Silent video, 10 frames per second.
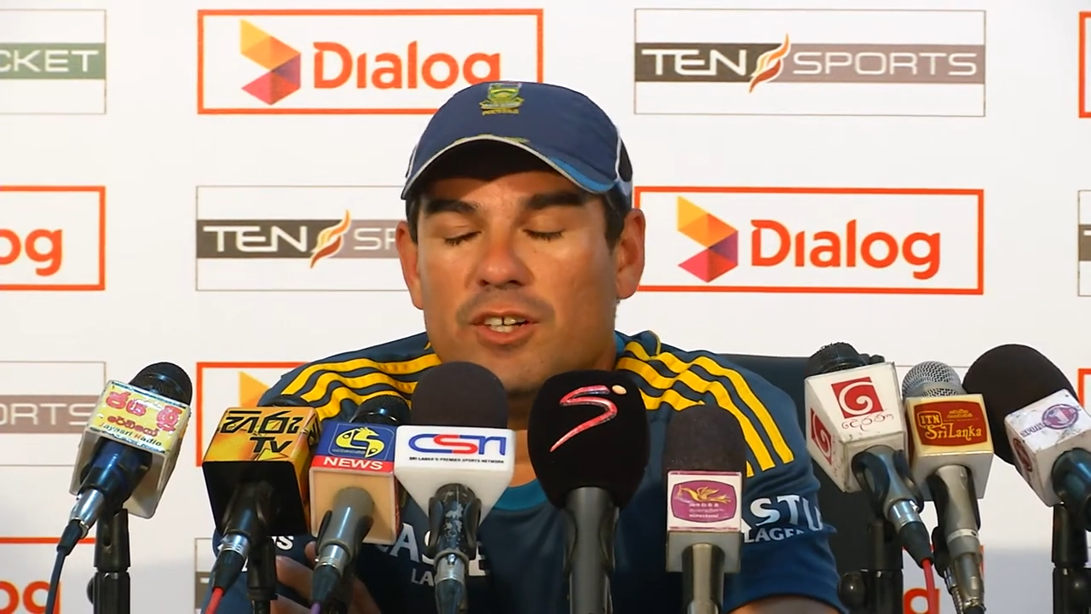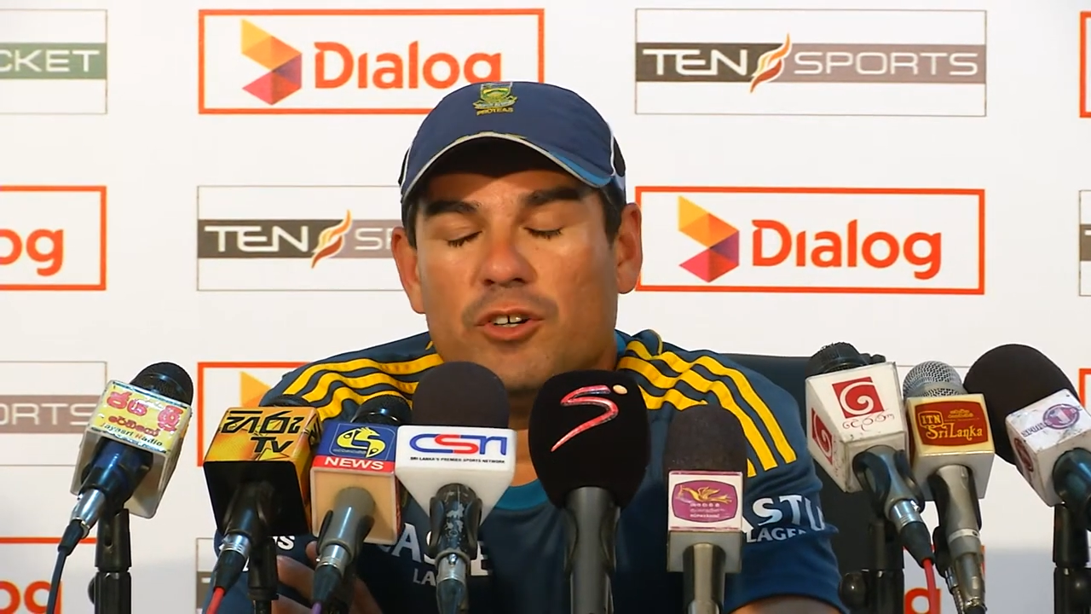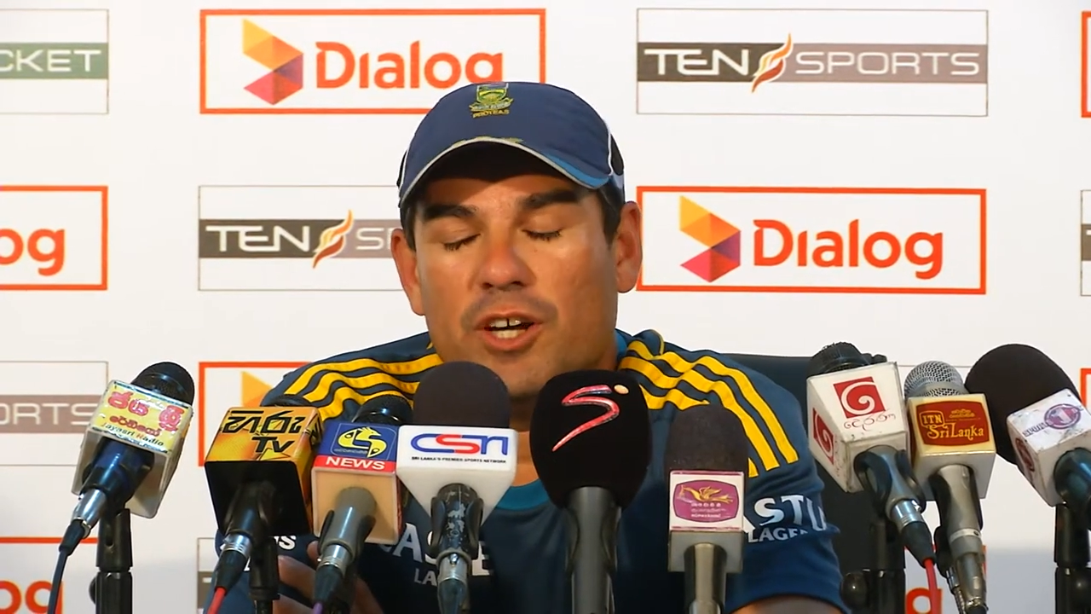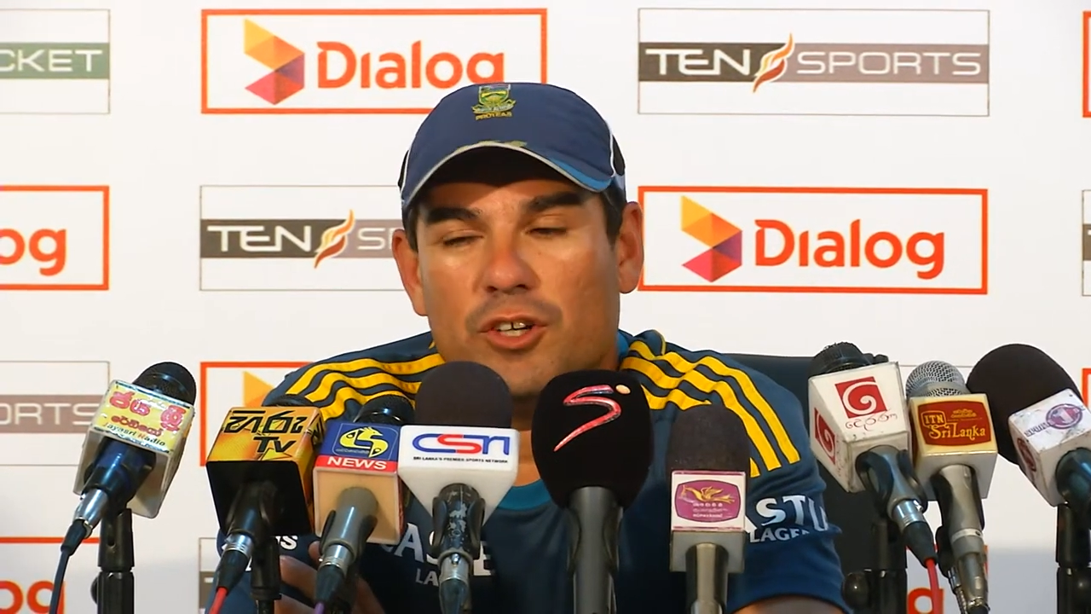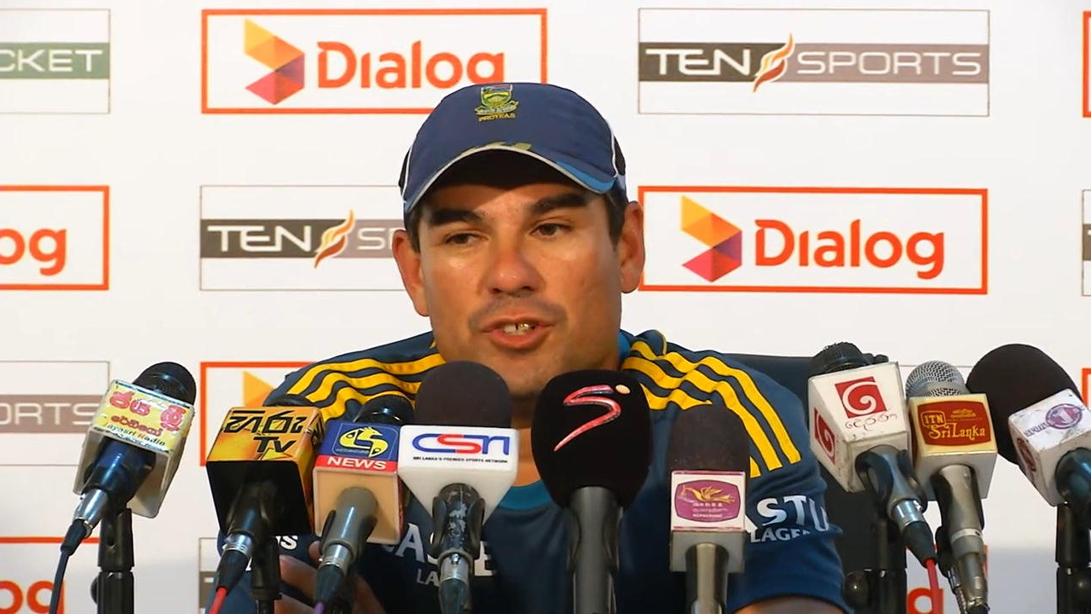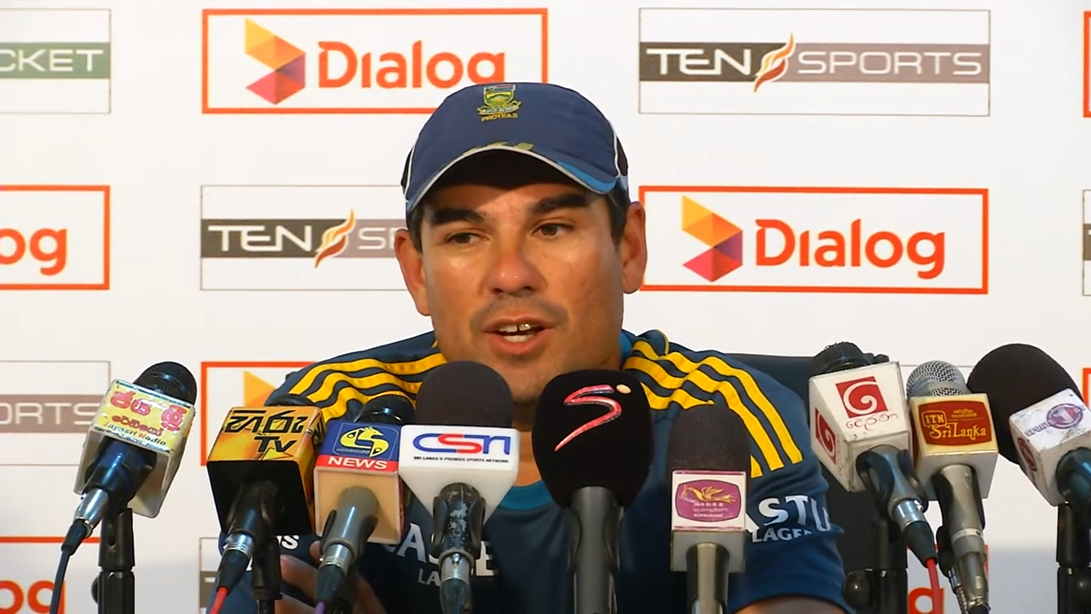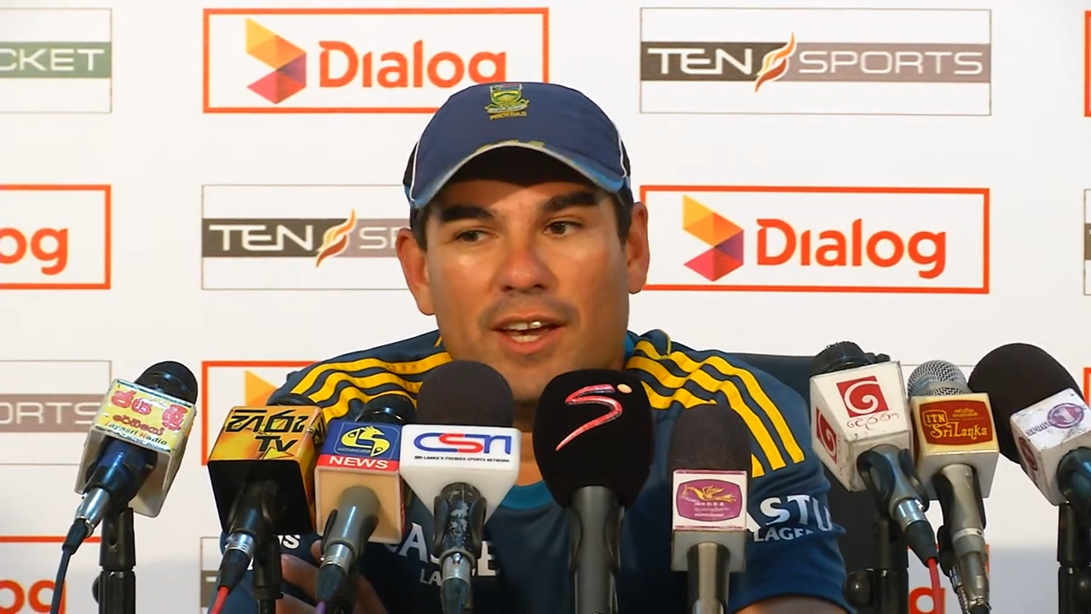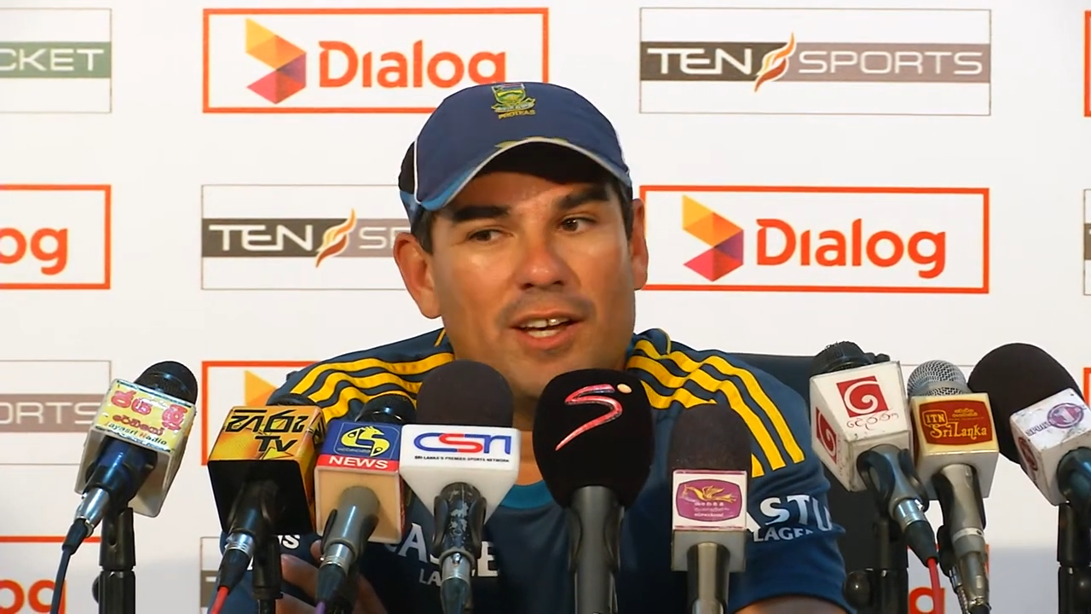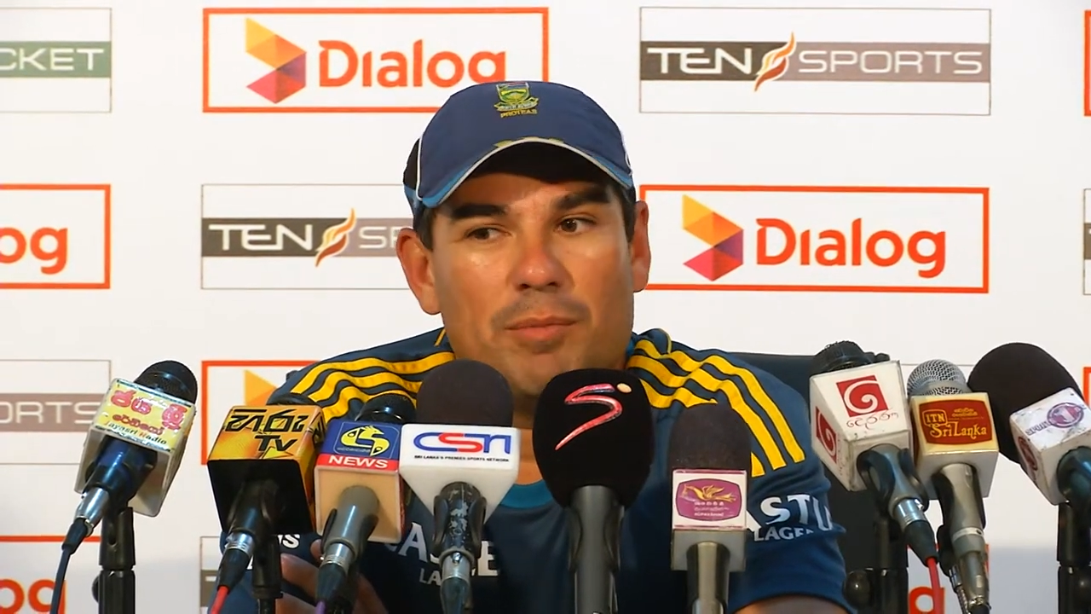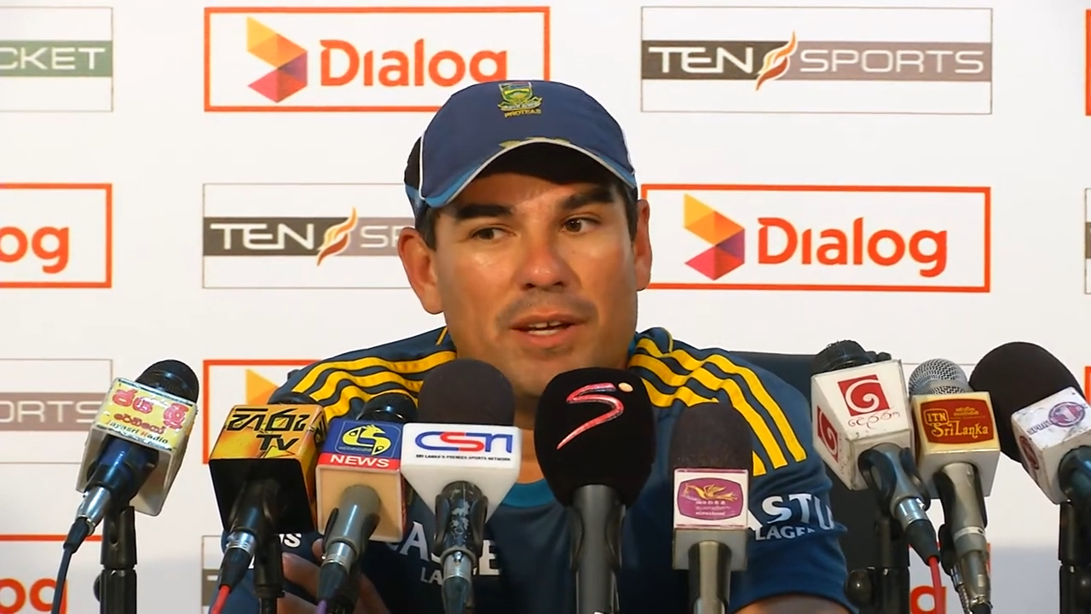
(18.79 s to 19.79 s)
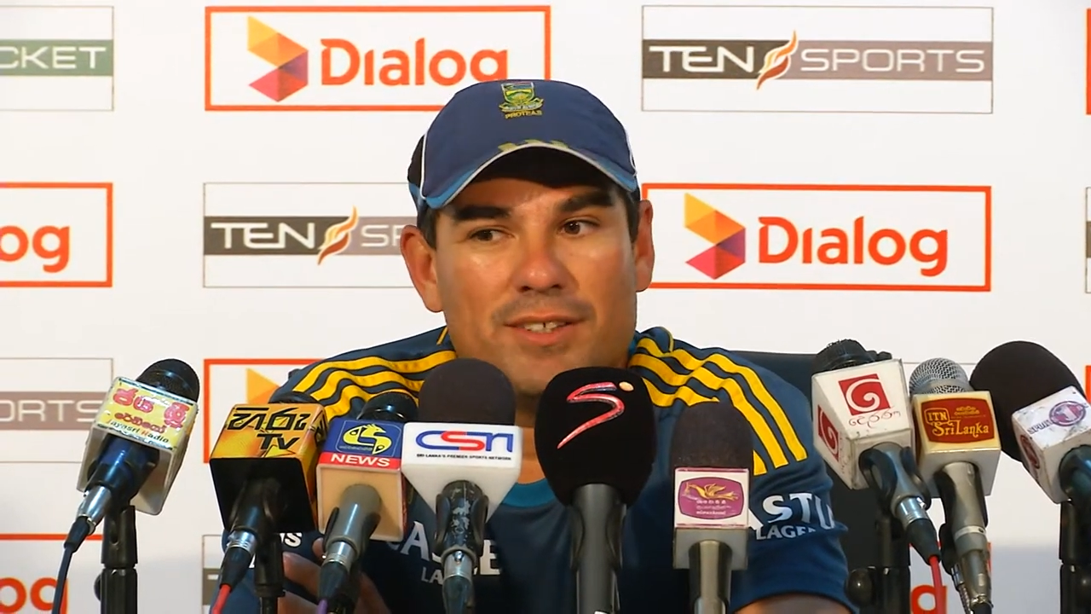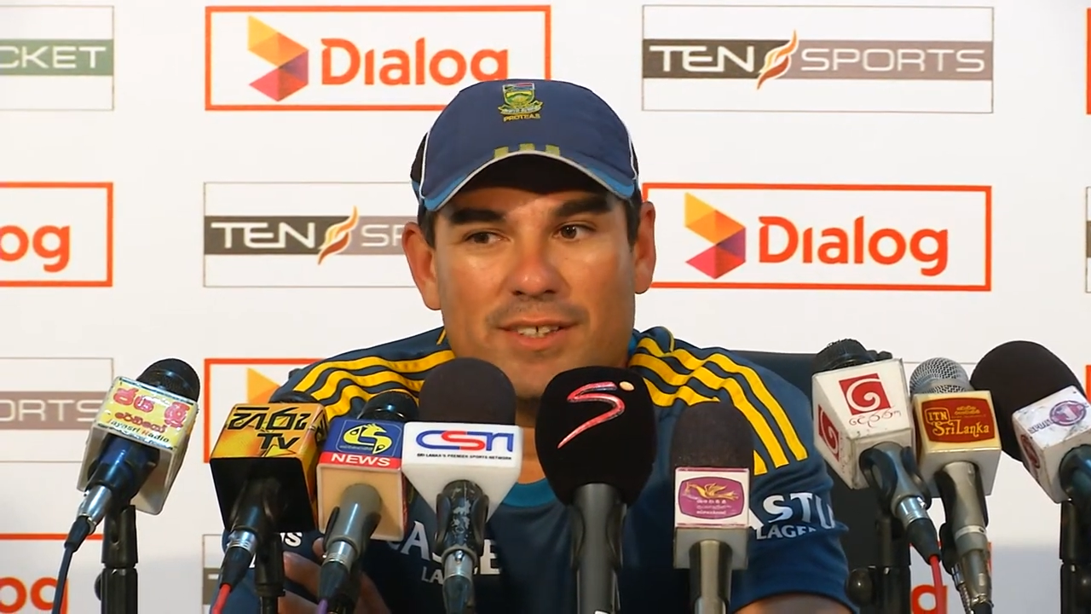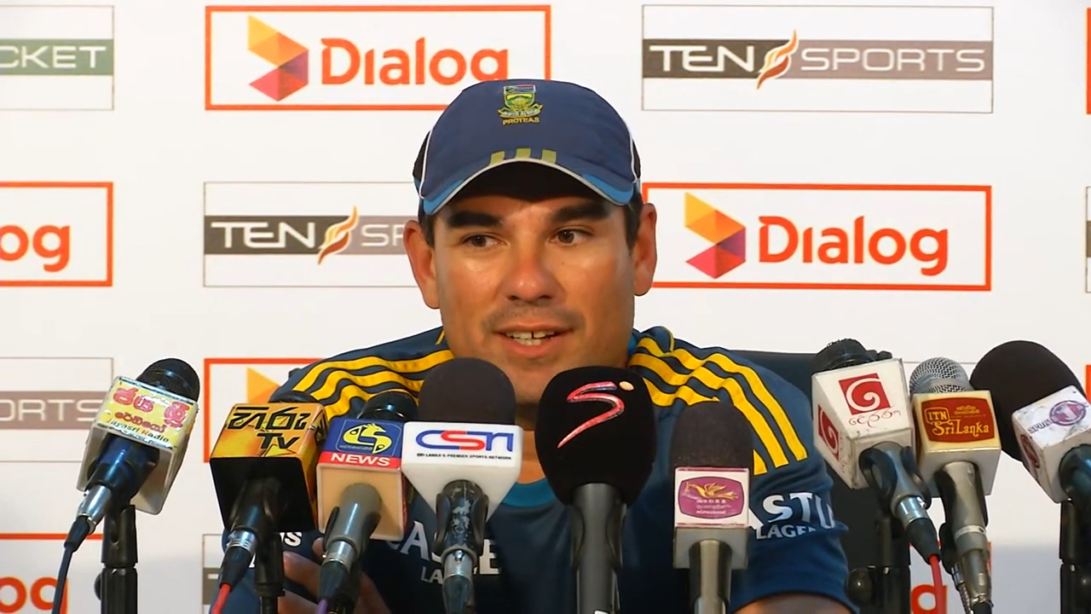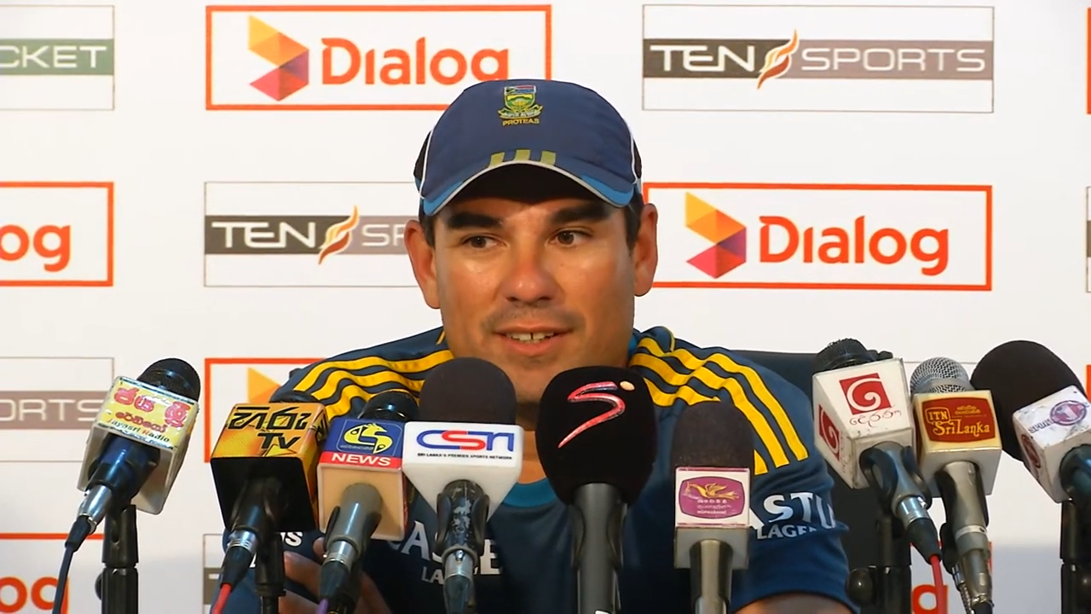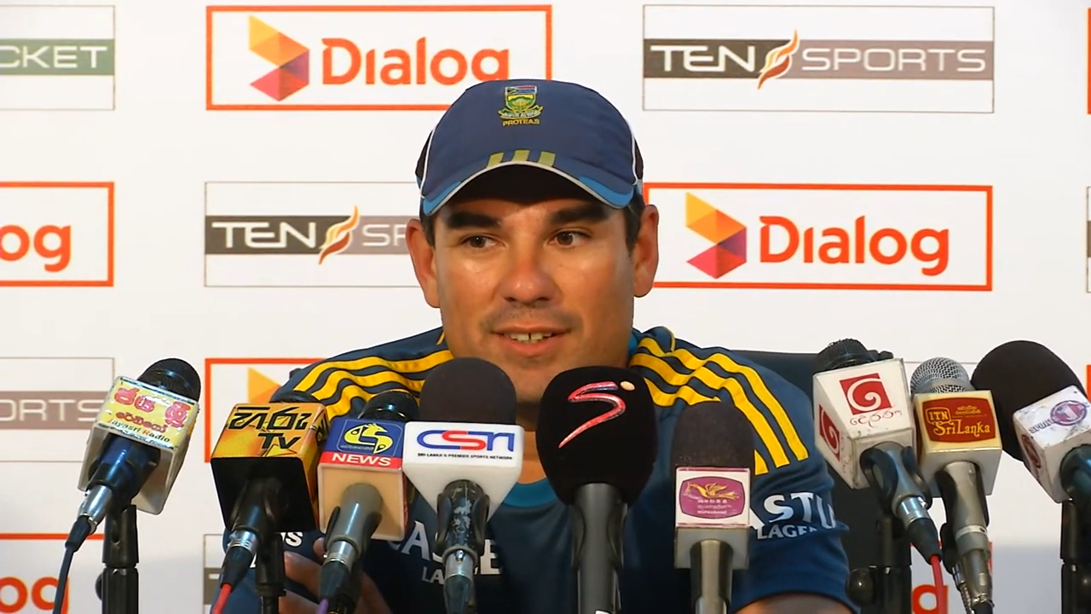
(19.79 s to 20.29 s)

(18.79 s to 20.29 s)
no doubt Sri Lanka better side